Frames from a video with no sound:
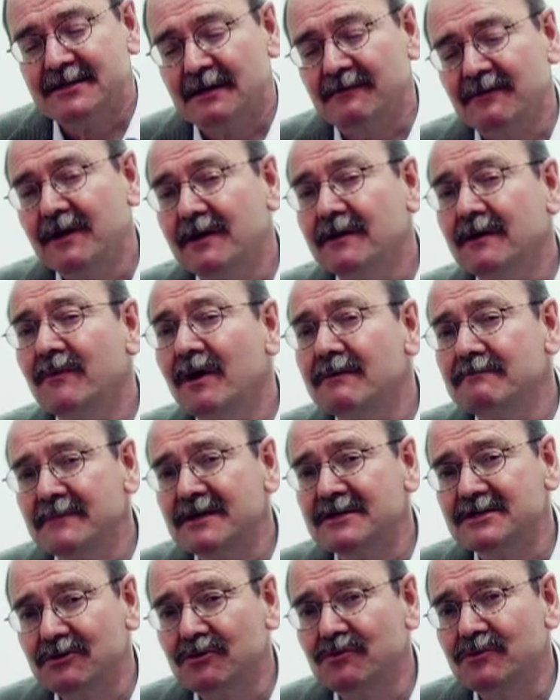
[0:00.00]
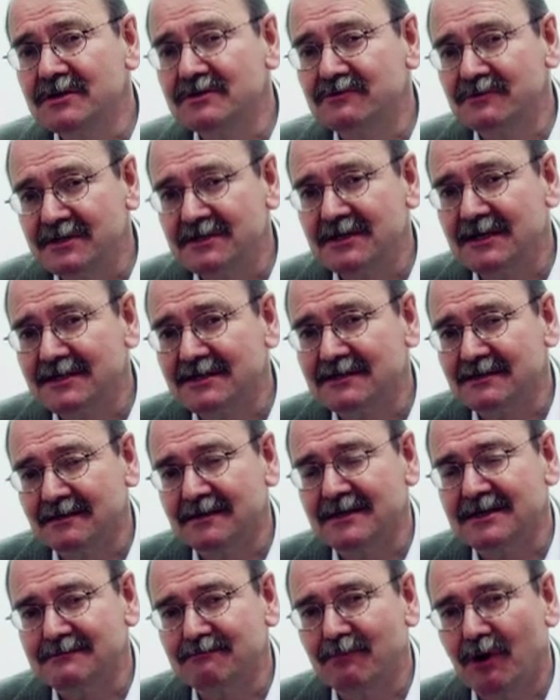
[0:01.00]
Something that one must always resist
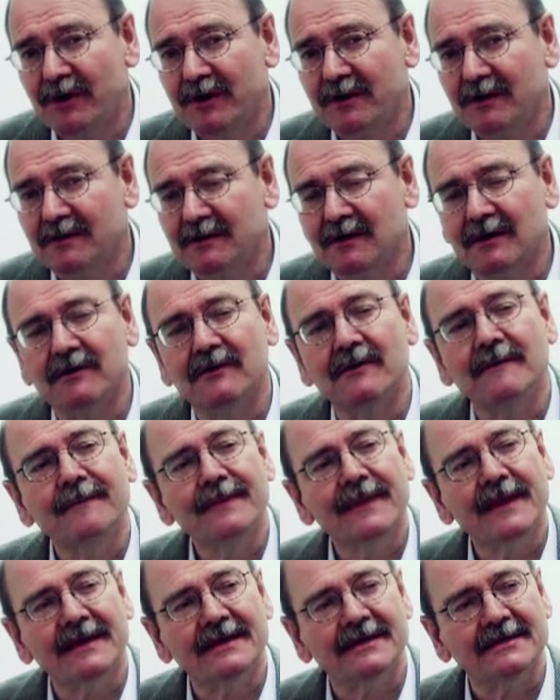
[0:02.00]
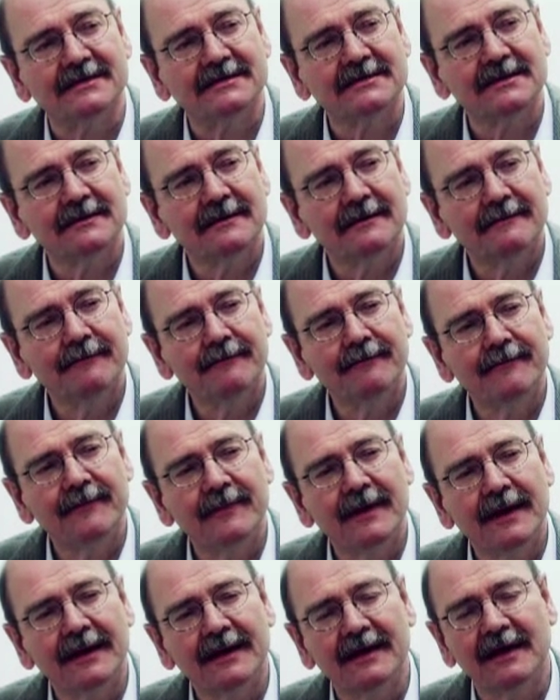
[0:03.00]
at this point, though, is
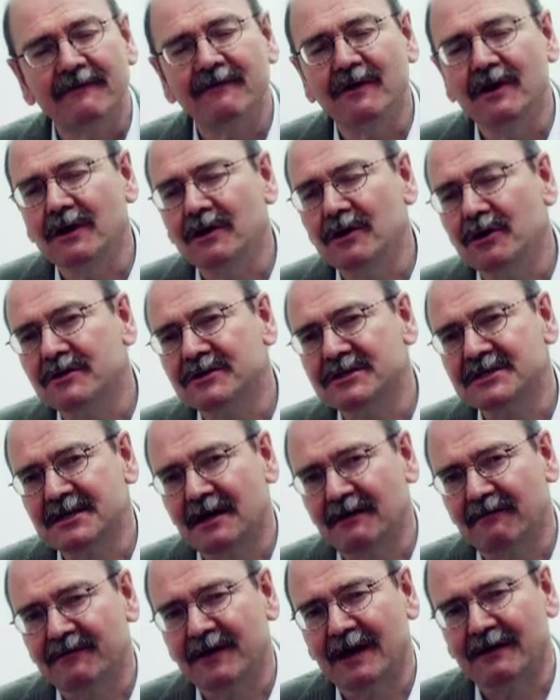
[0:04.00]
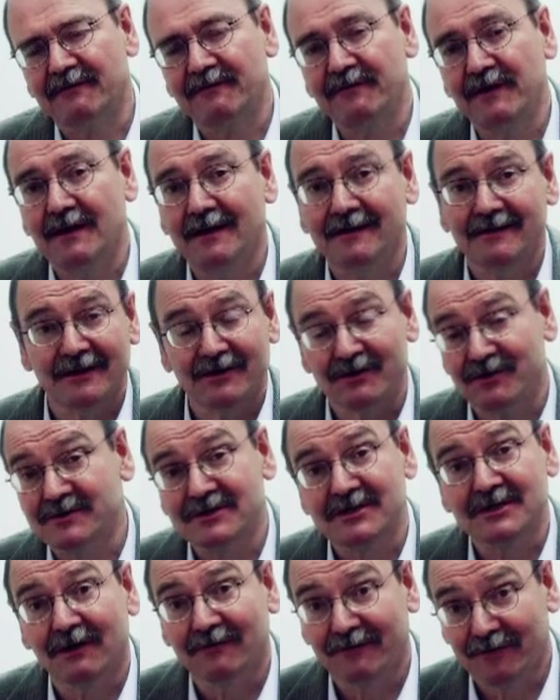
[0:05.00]
giving yourself that feeling that you
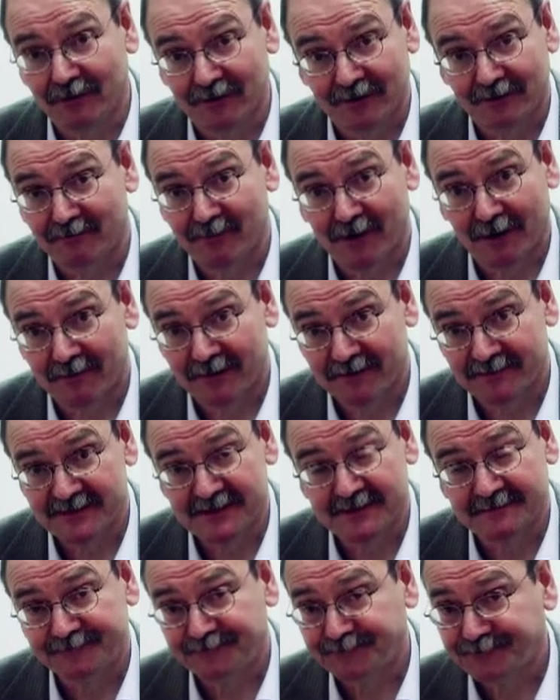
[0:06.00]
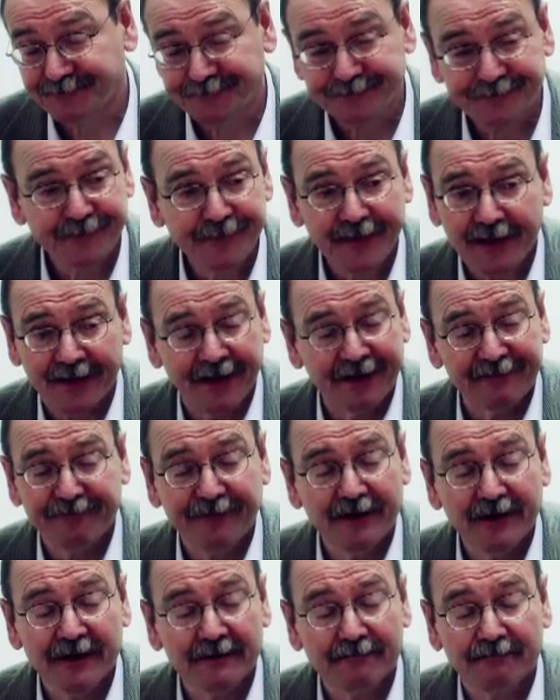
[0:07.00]
can solve all the problems. And
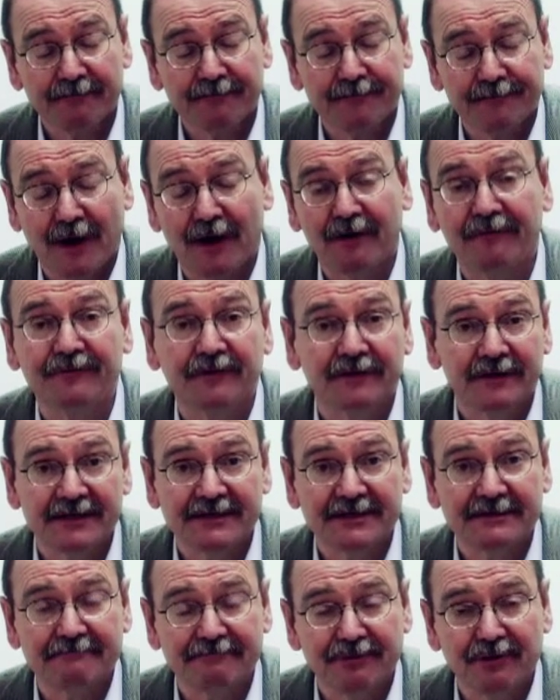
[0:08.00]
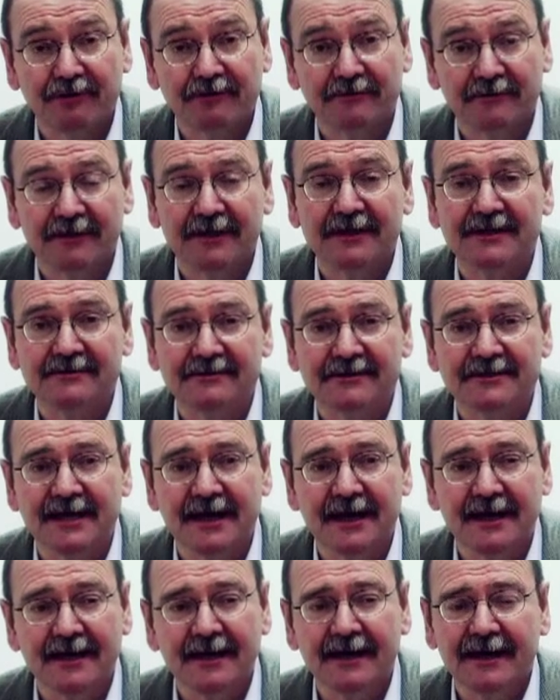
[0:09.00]
very often it's important that you
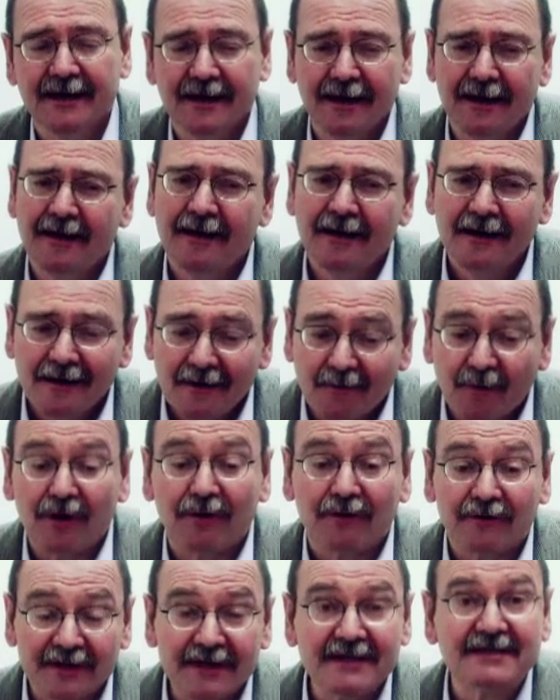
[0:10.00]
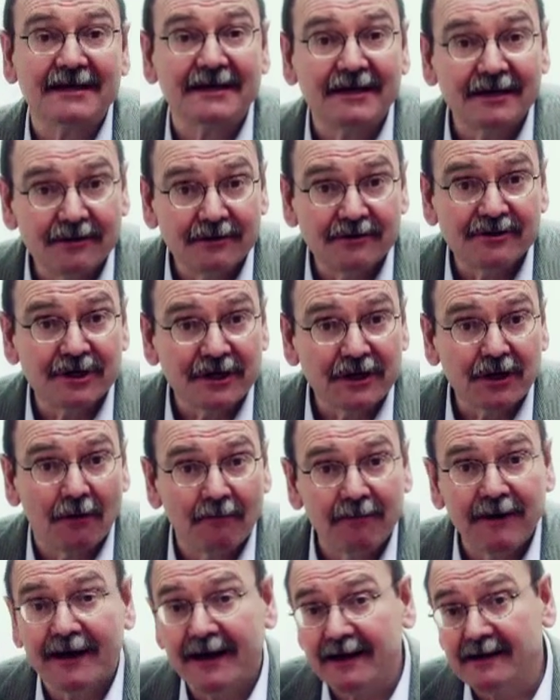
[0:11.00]
say, well, look, these are hugely
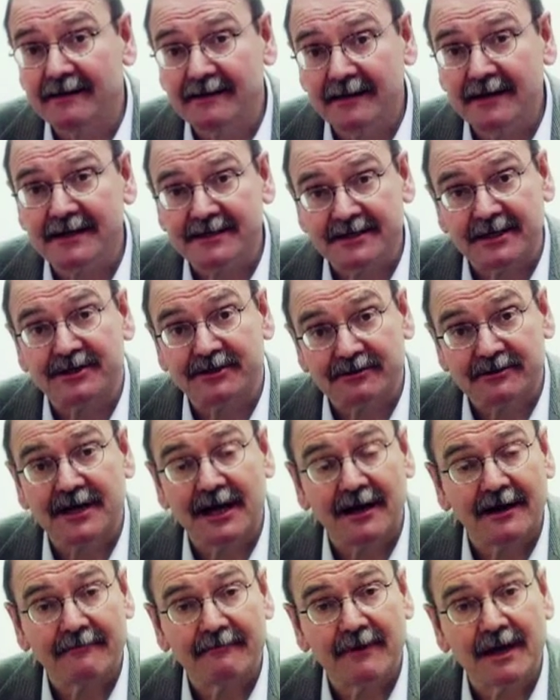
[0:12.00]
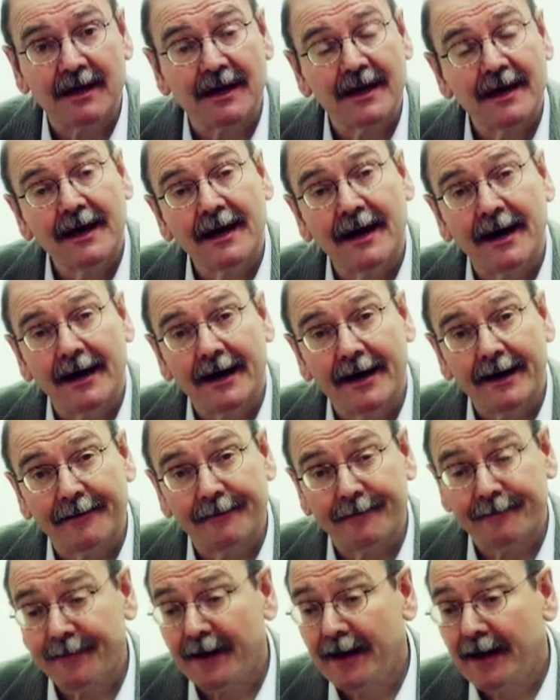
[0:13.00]
complicated things that you're telling me.
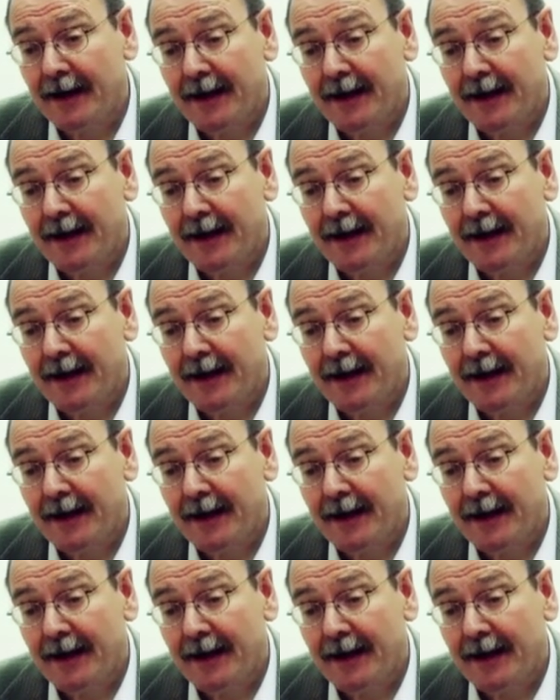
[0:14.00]
Um,